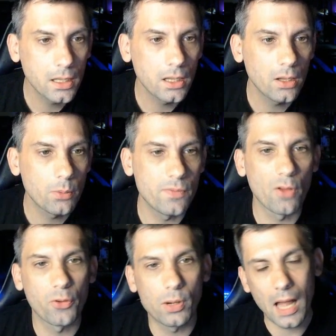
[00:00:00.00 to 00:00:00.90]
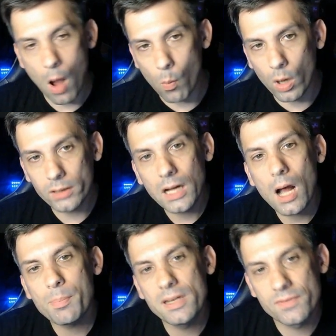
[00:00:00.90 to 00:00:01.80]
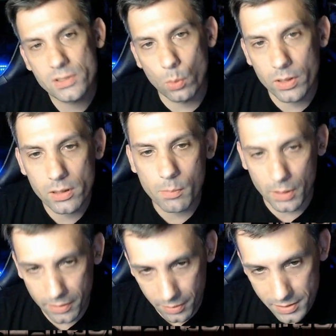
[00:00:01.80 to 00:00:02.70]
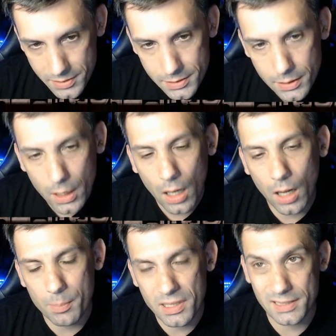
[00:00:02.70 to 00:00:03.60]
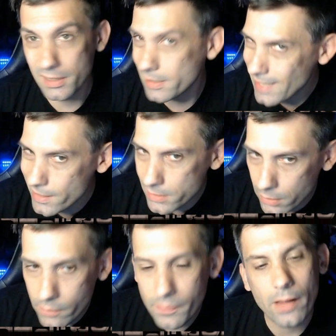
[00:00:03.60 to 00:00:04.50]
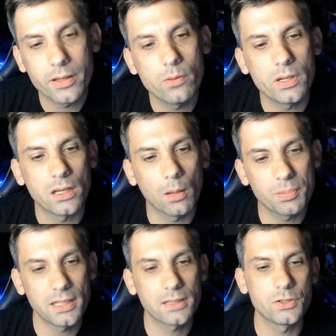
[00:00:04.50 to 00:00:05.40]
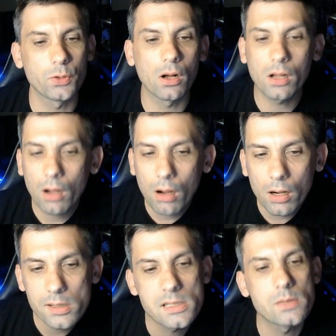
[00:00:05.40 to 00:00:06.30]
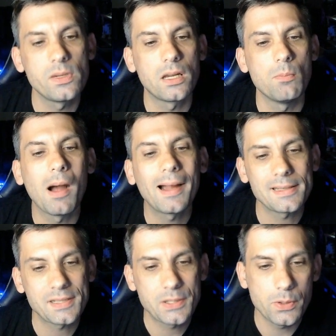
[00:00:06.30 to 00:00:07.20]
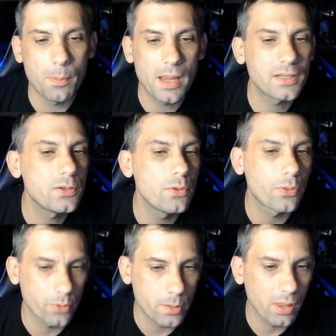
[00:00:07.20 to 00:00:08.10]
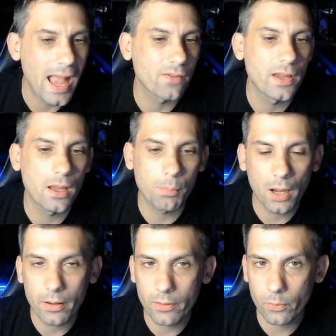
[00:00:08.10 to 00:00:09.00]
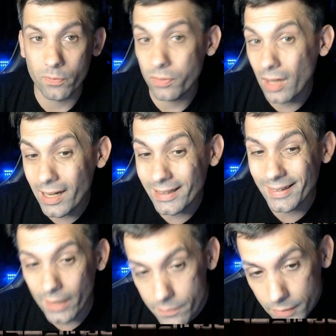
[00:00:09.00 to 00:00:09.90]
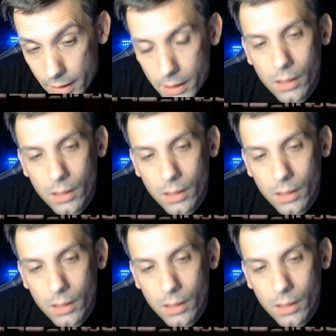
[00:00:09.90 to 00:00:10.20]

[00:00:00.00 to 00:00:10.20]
We've also got 1 copy of Sorin the Mirthless, because it does add a ton of value. We can uptick to draw cards, we can -2 to make 2/3 black vampires with flying and lifelink,